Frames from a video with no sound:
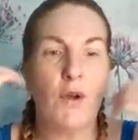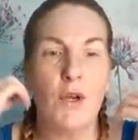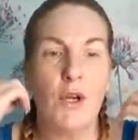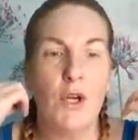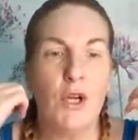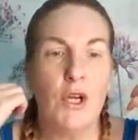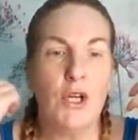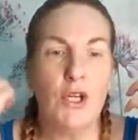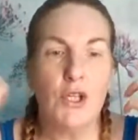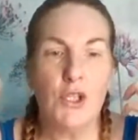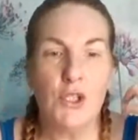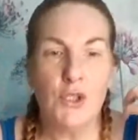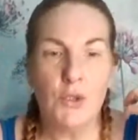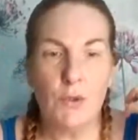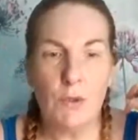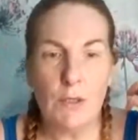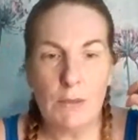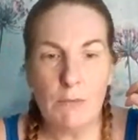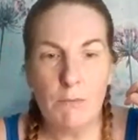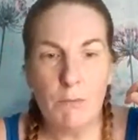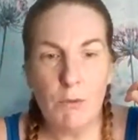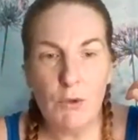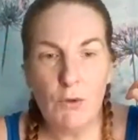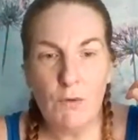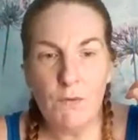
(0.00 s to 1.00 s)
Do I move
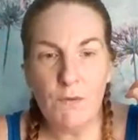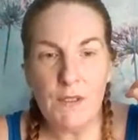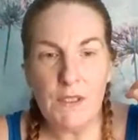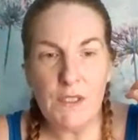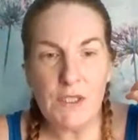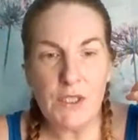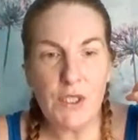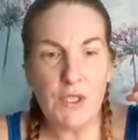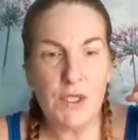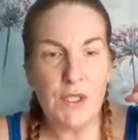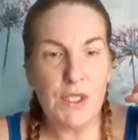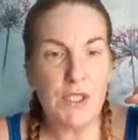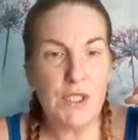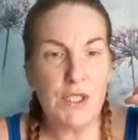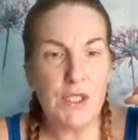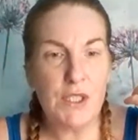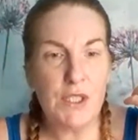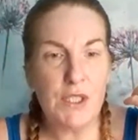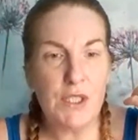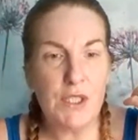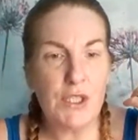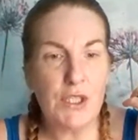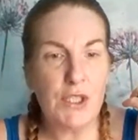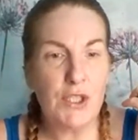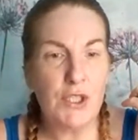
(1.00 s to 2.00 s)
into this new
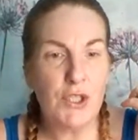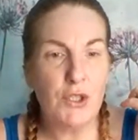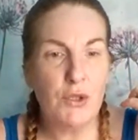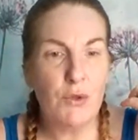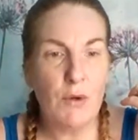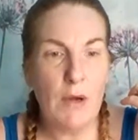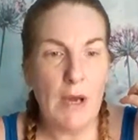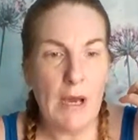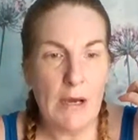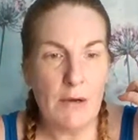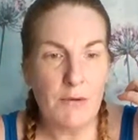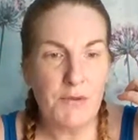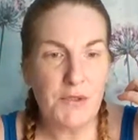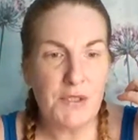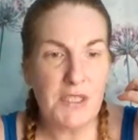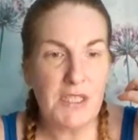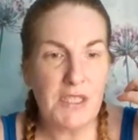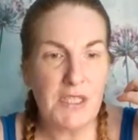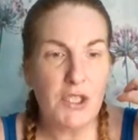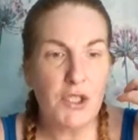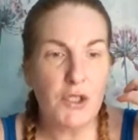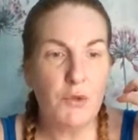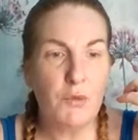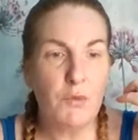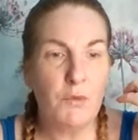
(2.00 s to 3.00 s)
house
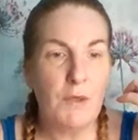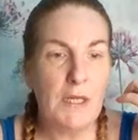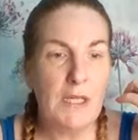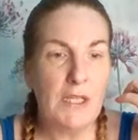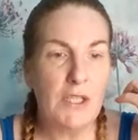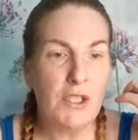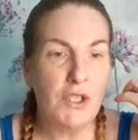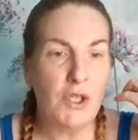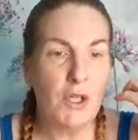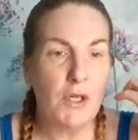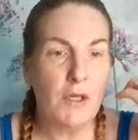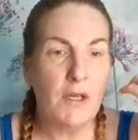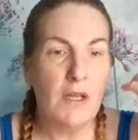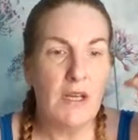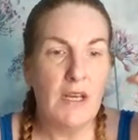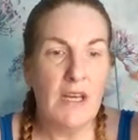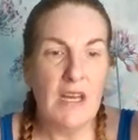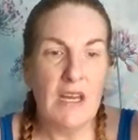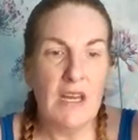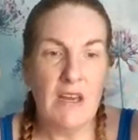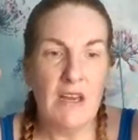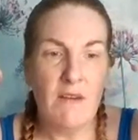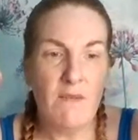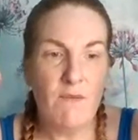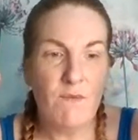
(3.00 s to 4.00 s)
situation? It feels
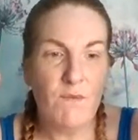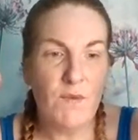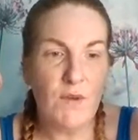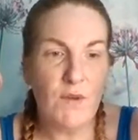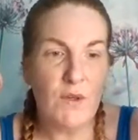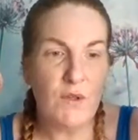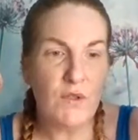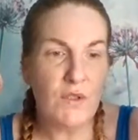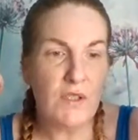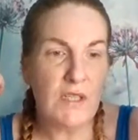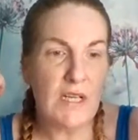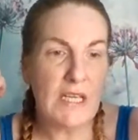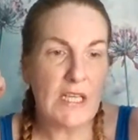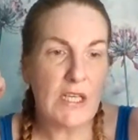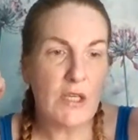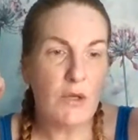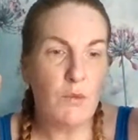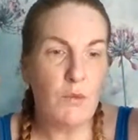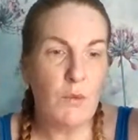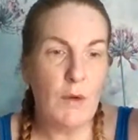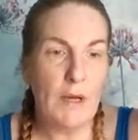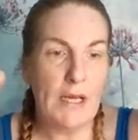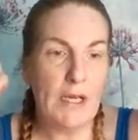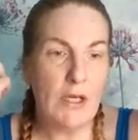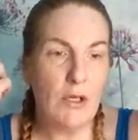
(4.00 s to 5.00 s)
like you're weighing up the
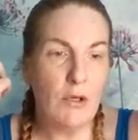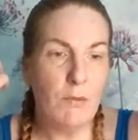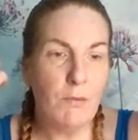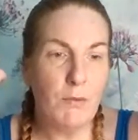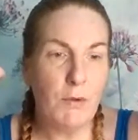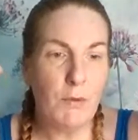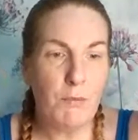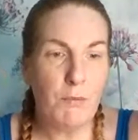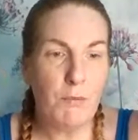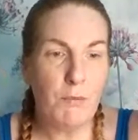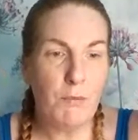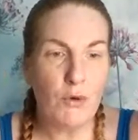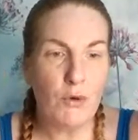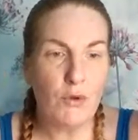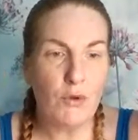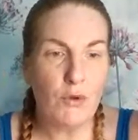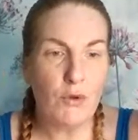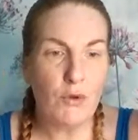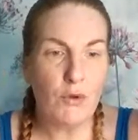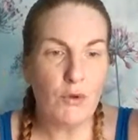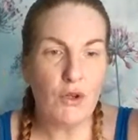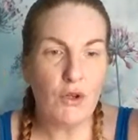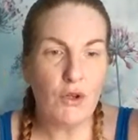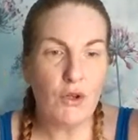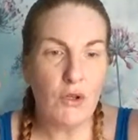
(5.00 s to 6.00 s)
pros and cons of
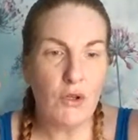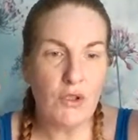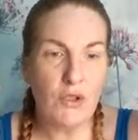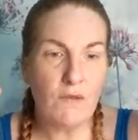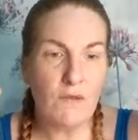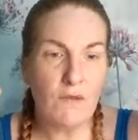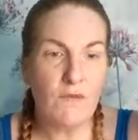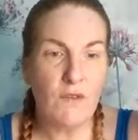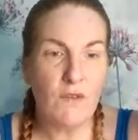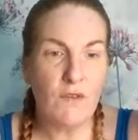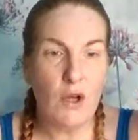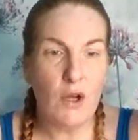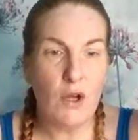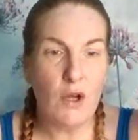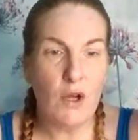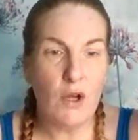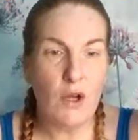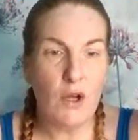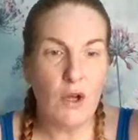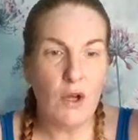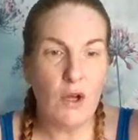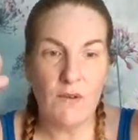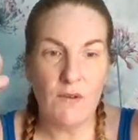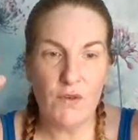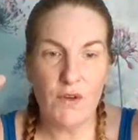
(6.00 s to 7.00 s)
lots of different
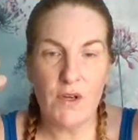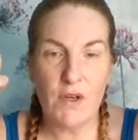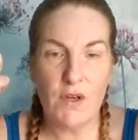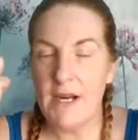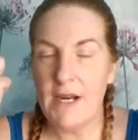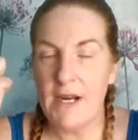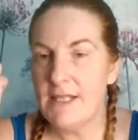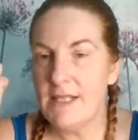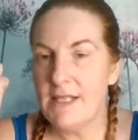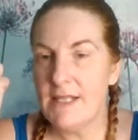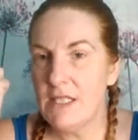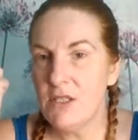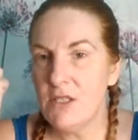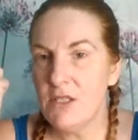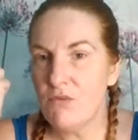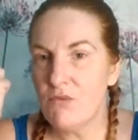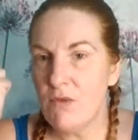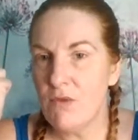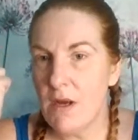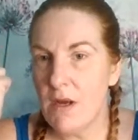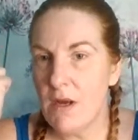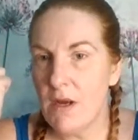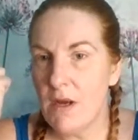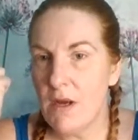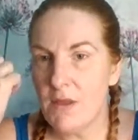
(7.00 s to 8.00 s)
ideas rather
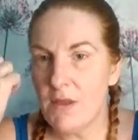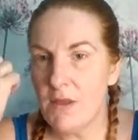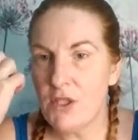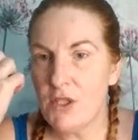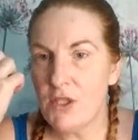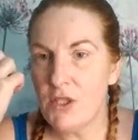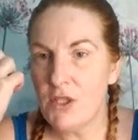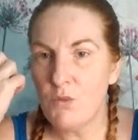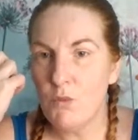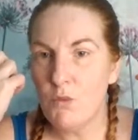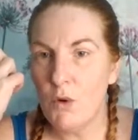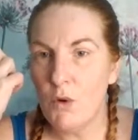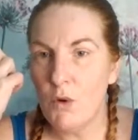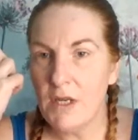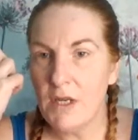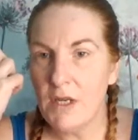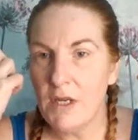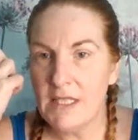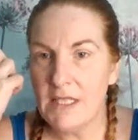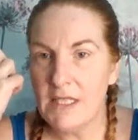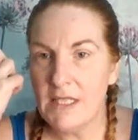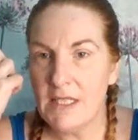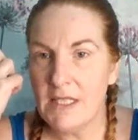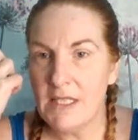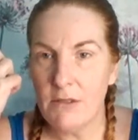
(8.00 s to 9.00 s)
than just one
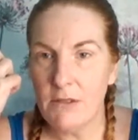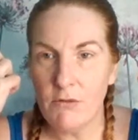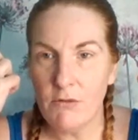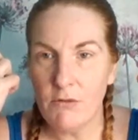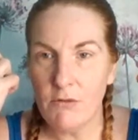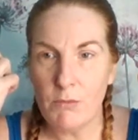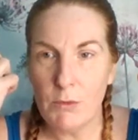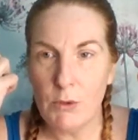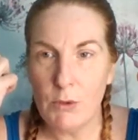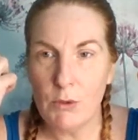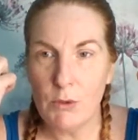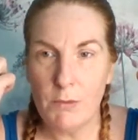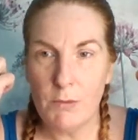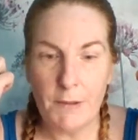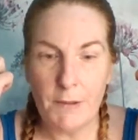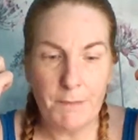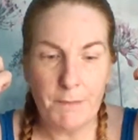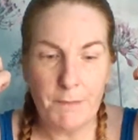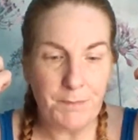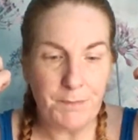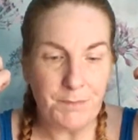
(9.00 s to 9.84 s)
idea at the moment.